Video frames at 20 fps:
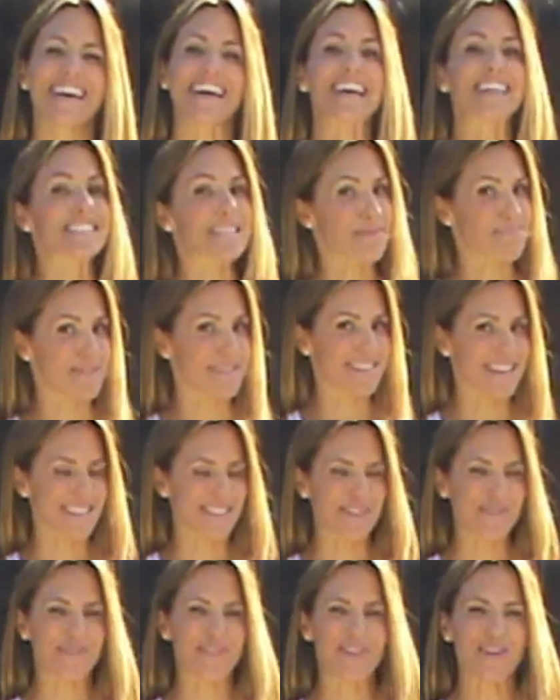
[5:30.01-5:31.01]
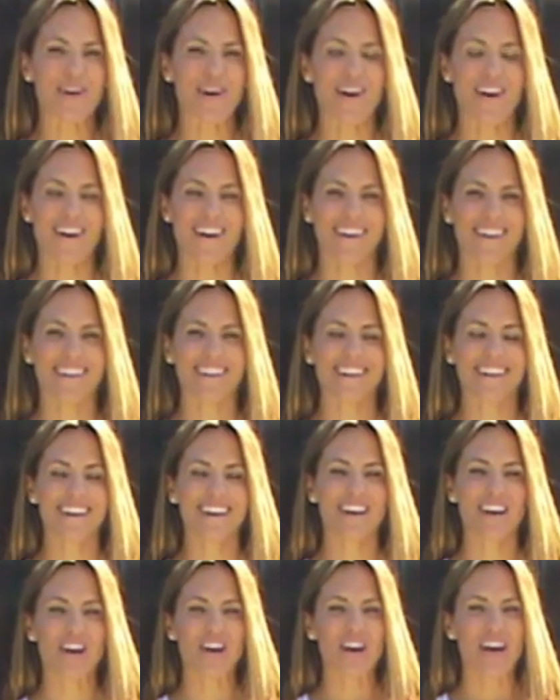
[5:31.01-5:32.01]
except it doesn't feel hard.
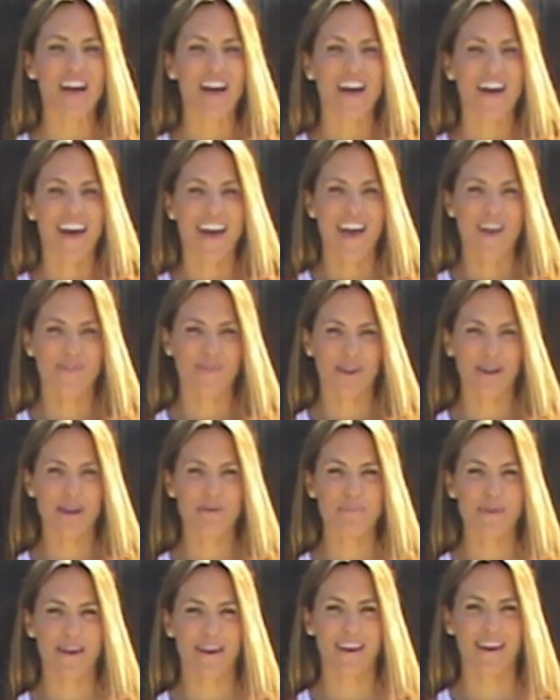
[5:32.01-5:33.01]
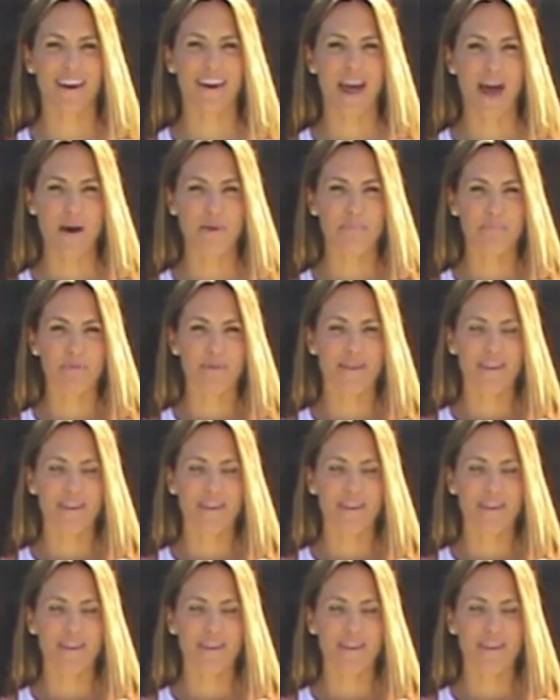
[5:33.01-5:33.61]
And we're going to pick it up